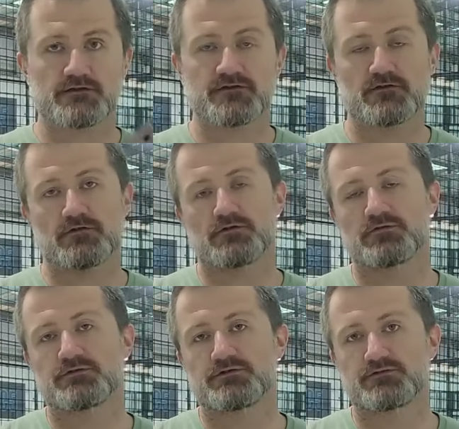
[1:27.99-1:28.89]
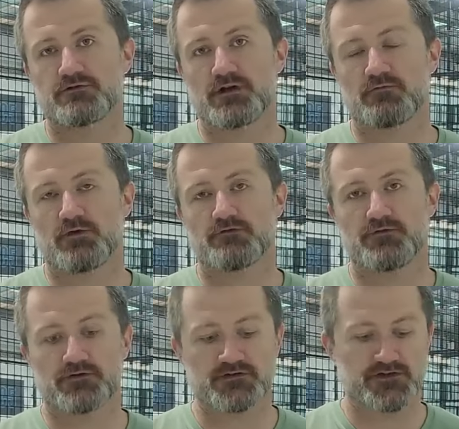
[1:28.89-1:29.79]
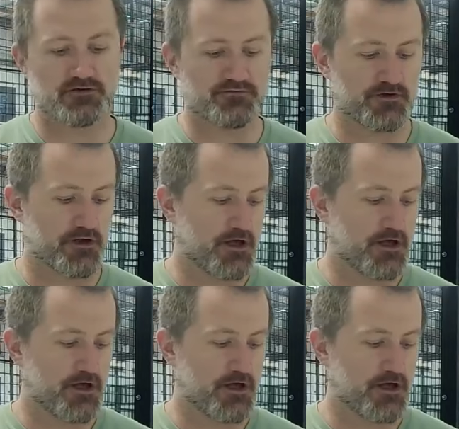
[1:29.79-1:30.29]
so you would need to get one for yourself.